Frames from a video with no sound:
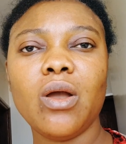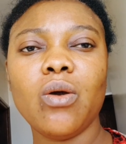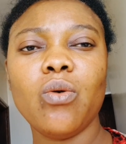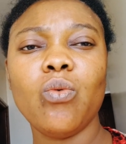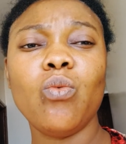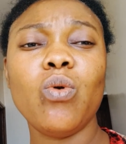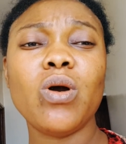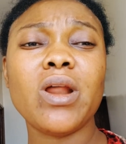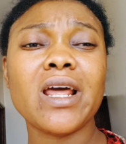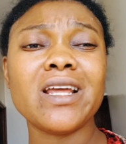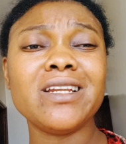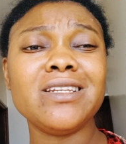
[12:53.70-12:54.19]

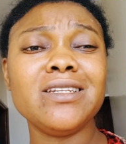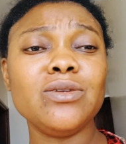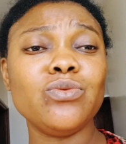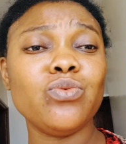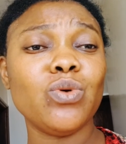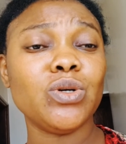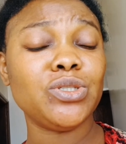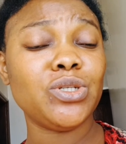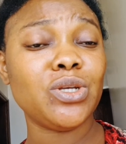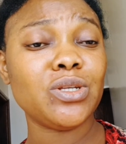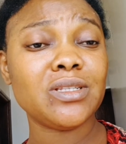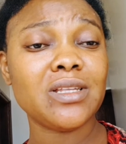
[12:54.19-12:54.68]
what I did
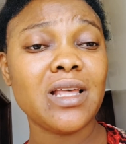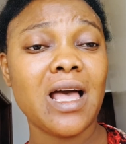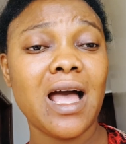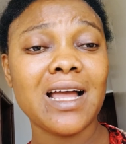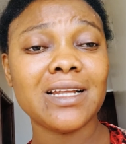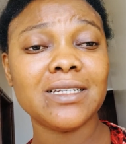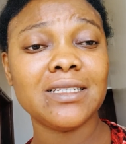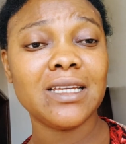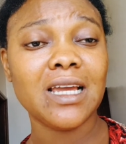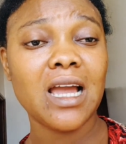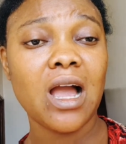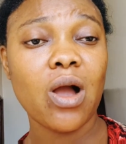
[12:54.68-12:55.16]
was just
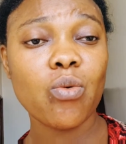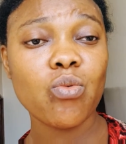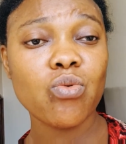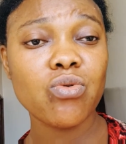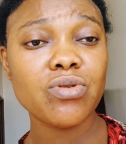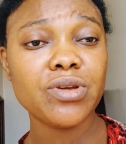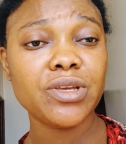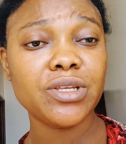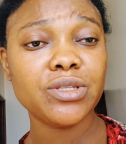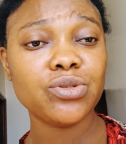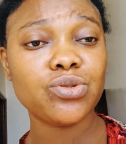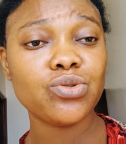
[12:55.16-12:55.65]
add the
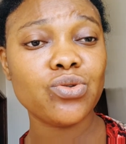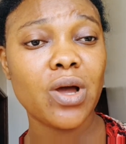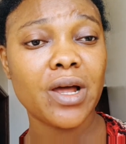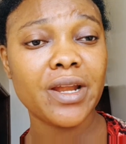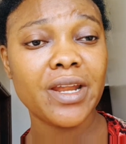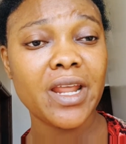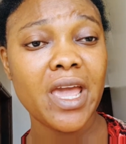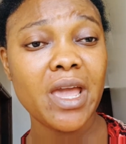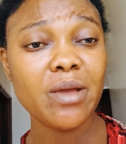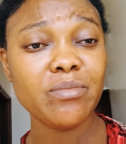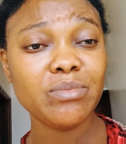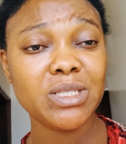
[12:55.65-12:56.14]
akpu into
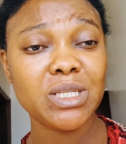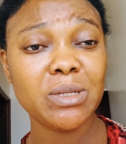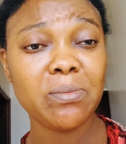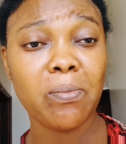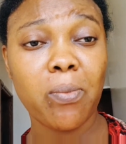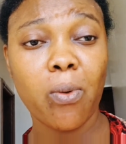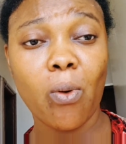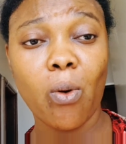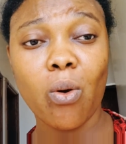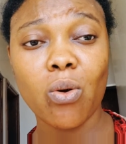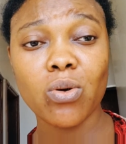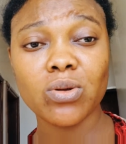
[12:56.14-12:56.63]
an empty
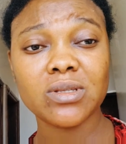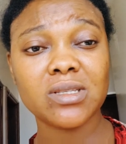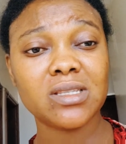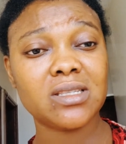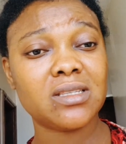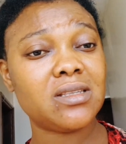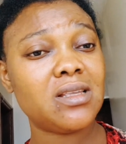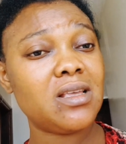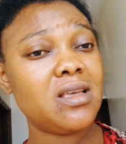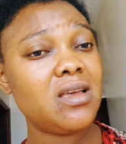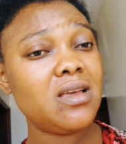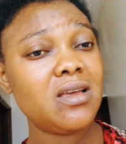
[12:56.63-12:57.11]
pot
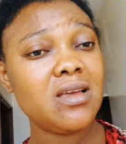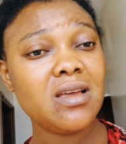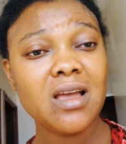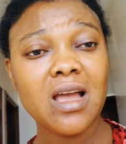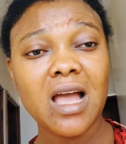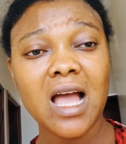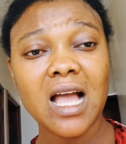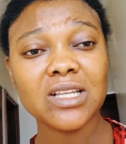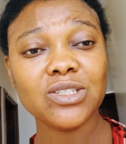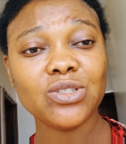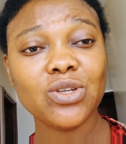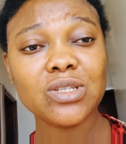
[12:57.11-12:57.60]

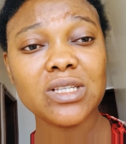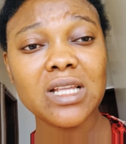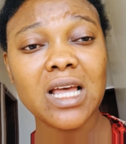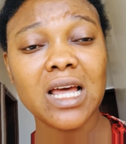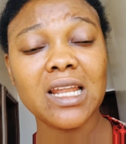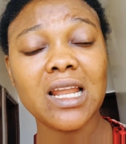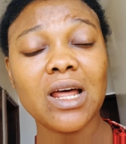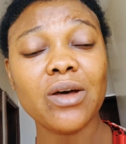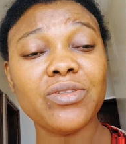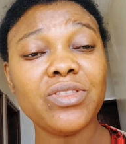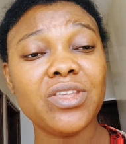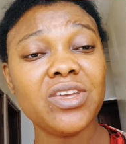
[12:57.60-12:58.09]
and just
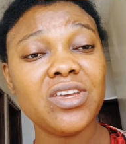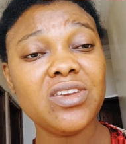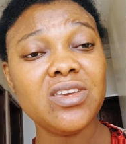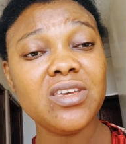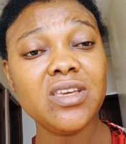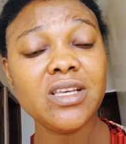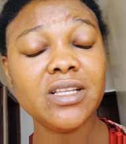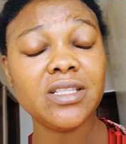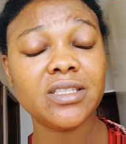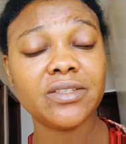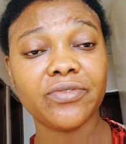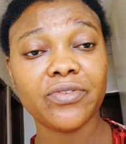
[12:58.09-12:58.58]
allow the
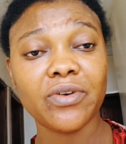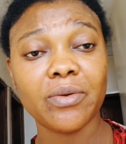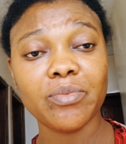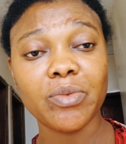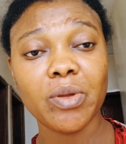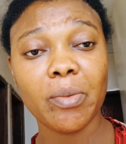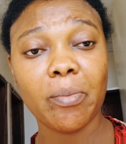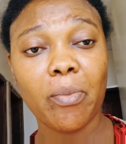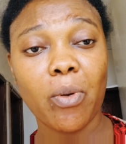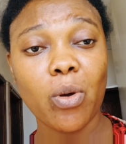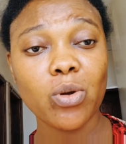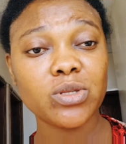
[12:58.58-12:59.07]
heat from
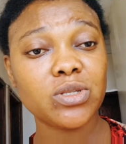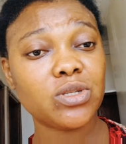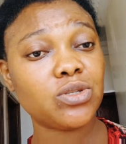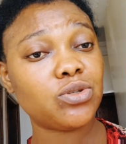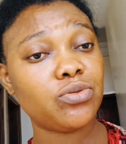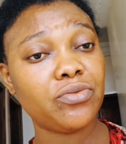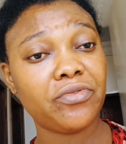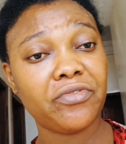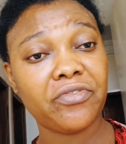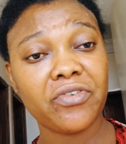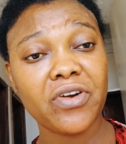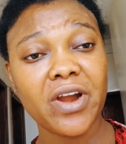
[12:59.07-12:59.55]
the pot
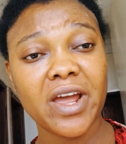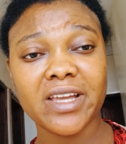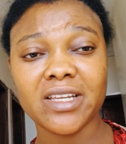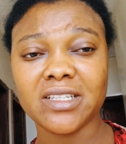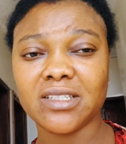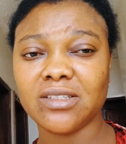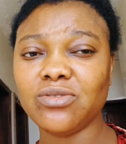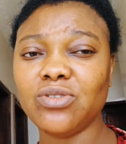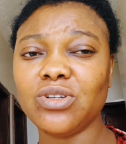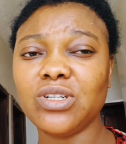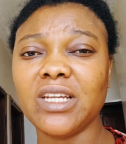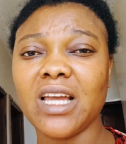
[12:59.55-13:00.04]
to fry
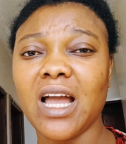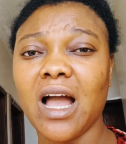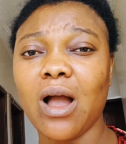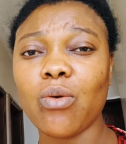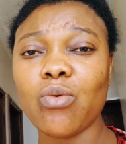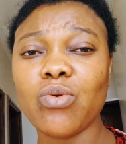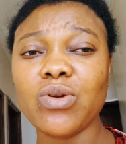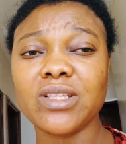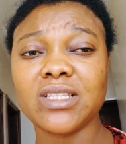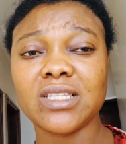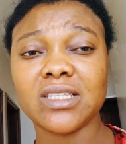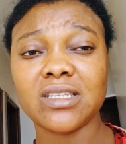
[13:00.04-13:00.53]
it. You know, the
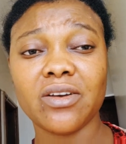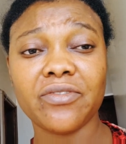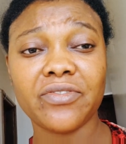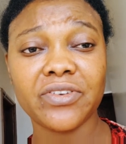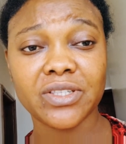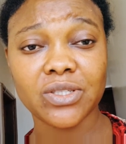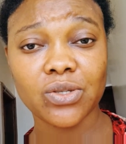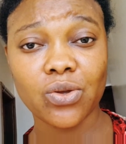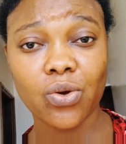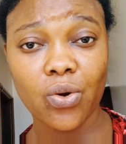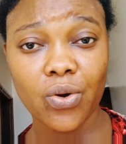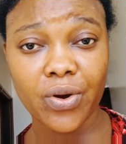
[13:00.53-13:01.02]
akpu itself
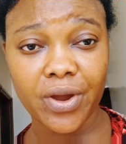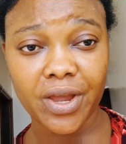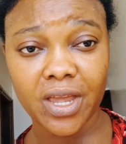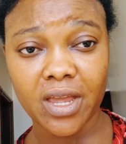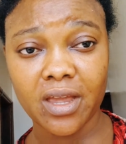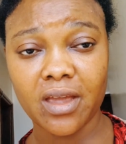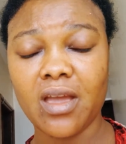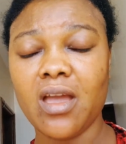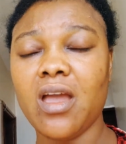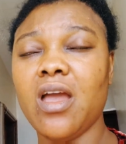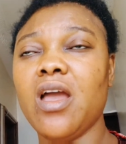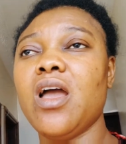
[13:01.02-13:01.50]
is
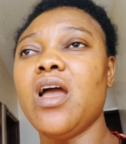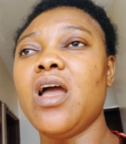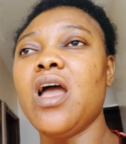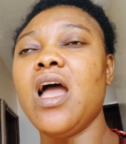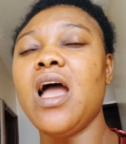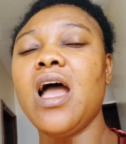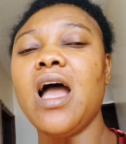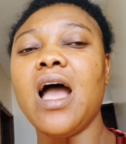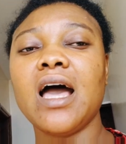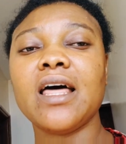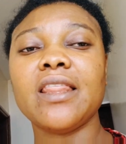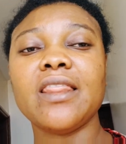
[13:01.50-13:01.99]
oil,
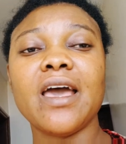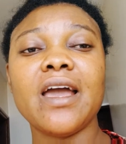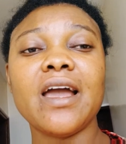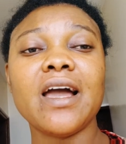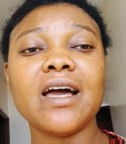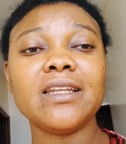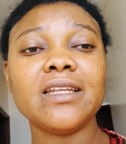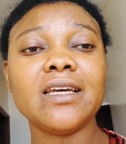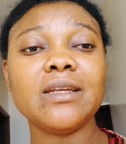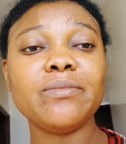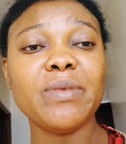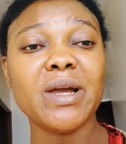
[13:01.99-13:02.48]
and I
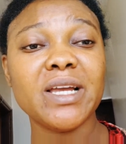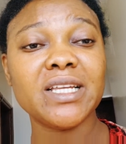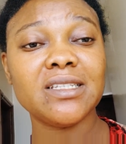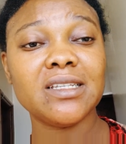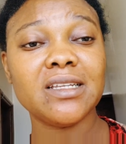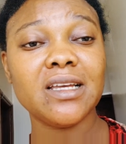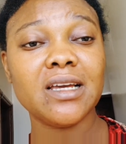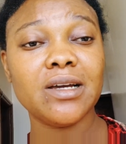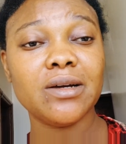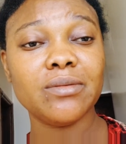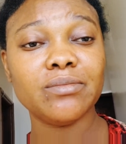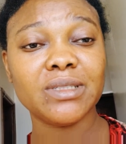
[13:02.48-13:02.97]
added my
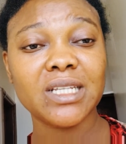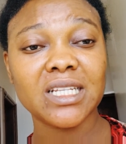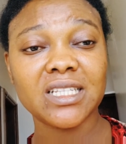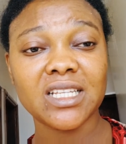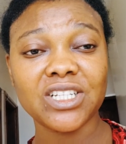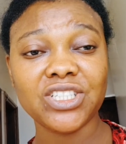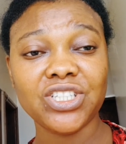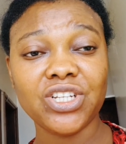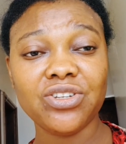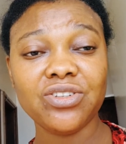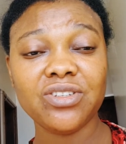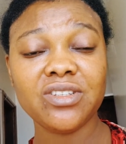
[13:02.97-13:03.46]
um,
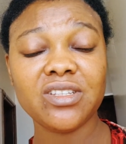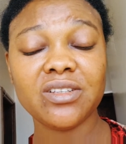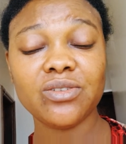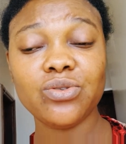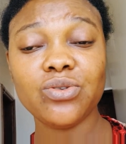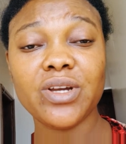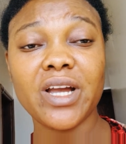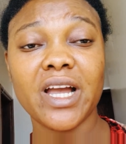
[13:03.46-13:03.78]
tatashe. You